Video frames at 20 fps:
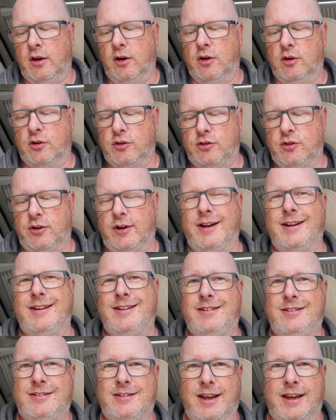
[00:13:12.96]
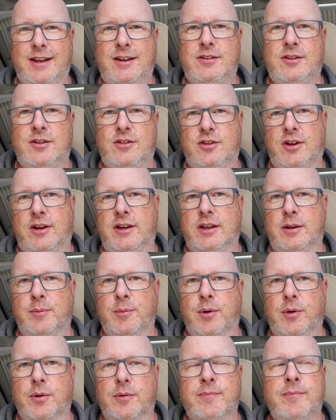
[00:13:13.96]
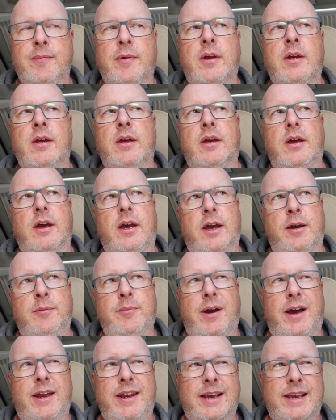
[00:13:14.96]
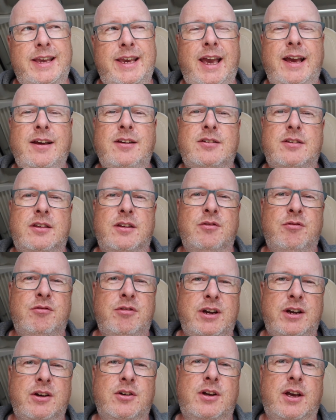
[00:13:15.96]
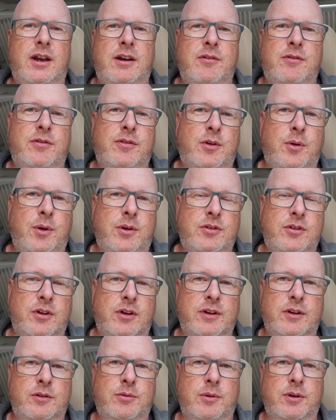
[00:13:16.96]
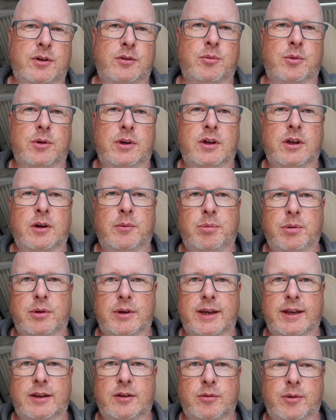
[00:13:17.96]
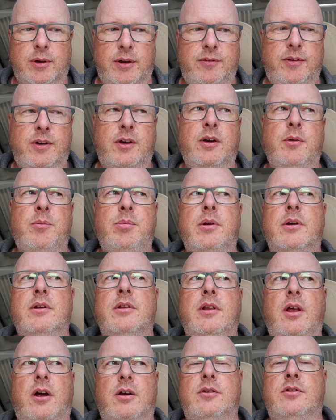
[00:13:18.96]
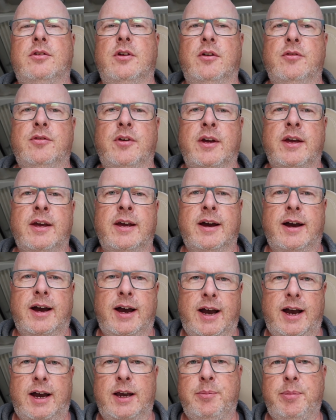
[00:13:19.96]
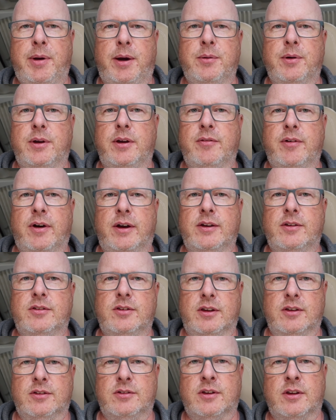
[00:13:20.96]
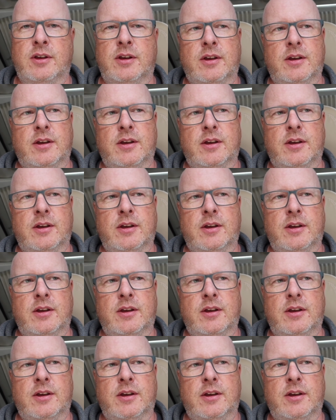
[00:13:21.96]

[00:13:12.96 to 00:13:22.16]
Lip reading: or should I daisy chain them all? And I guess the real kind of question on this one is what you're going to plug into it. If you're going to plug lots of high power devices,